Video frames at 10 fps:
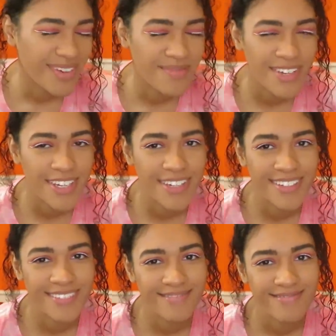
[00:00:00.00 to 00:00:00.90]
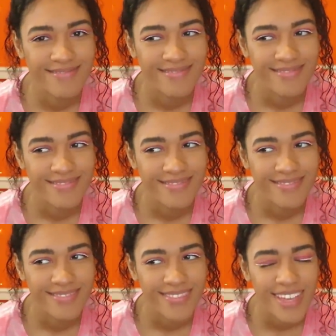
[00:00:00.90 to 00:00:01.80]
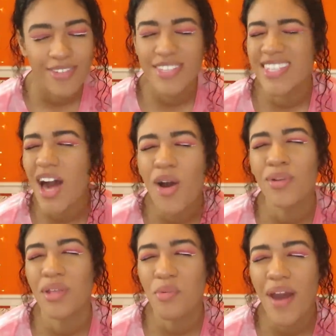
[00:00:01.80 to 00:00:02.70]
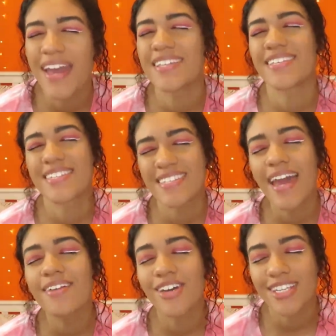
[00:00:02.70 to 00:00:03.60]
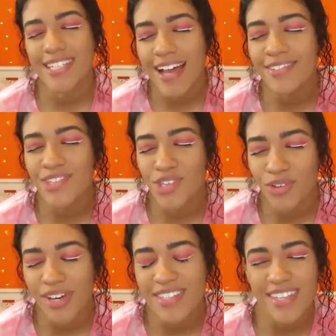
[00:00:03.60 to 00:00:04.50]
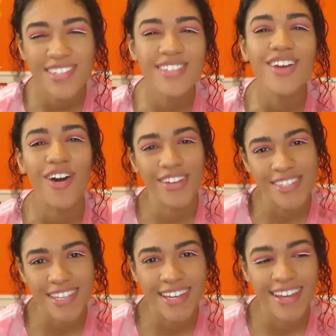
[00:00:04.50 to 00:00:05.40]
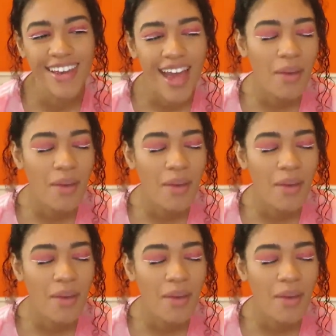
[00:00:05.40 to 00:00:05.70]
I mean, if it's the only way to save our dance careers, it's not, is it?